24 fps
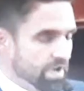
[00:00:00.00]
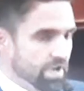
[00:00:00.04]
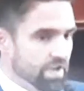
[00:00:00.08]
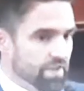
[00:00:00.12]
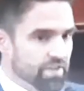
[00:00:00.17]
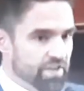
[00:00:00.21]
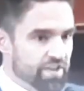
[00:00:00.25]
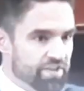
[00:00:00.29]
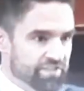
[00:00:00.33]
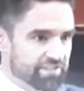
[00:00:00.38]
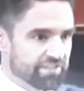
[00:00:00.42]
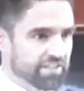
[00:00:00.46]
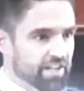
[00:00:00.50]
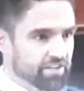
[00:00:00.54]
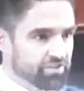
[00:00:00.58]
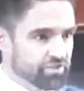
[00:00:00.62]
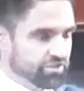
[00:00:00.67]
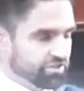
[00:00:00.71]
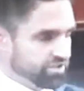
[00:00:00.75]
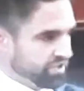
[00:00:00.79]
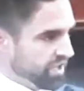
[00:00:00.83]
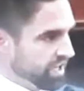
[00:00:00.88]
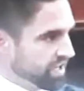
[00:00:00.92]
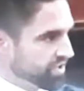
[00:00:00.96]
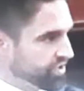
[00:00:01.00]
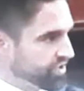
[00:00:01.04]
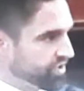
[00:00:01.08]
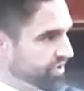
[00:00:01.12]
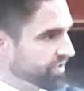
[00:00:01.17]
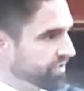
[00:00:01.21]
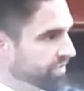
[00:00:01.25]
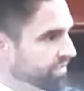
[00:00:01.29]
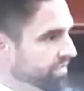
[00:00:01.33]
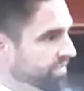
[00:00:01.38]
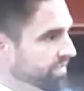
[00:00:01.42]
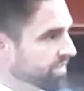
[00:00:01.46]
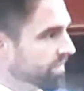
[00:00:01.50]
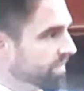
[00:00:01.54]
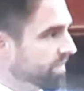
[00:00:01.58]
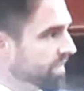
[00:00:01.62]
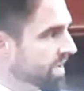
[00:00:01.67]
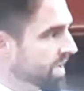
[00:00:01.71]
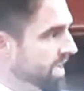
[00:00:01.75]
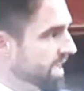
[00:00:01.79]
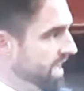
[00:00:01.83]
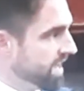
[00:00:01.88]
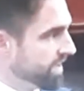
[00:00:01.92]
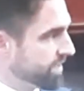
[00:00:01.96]
This legislation
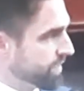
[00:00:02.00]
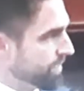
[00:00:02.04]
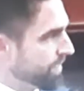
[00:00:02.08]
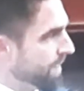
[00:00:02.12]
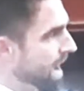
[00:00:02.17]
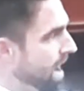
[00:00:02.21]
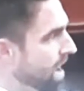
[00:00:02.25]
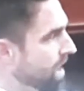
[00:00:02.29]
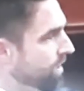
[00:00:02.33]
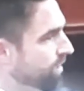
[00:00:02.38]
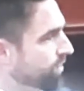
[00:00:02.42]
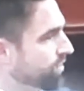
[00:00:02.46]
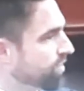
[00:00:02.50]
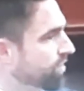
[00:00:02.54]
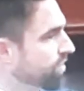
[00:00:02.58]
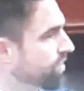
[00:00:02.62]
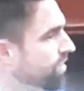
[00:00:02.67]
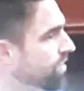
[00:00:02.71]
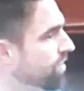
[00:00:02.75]
is about